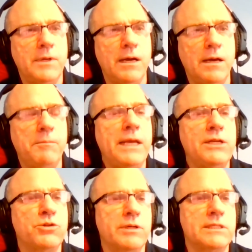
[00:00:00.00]

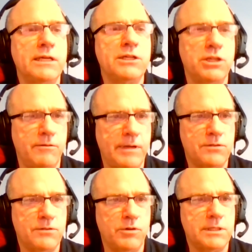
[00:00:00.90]
major extinction
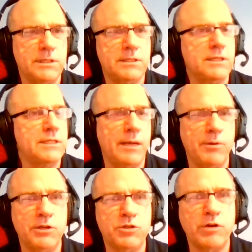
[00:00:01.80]
events. For instance, the
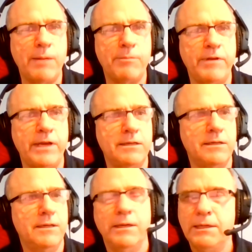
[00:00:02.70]
Siberian Trap event,
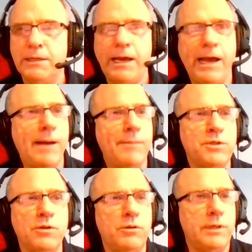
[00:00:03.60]

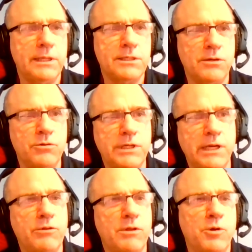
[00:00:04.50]
absolutely
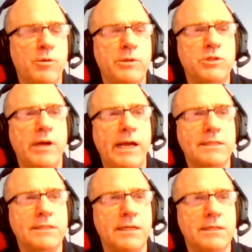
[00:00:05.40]
associated with the
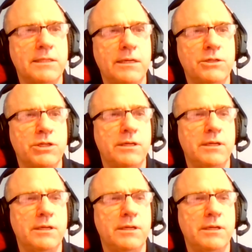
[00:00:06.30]
Permo-Triassic extinction.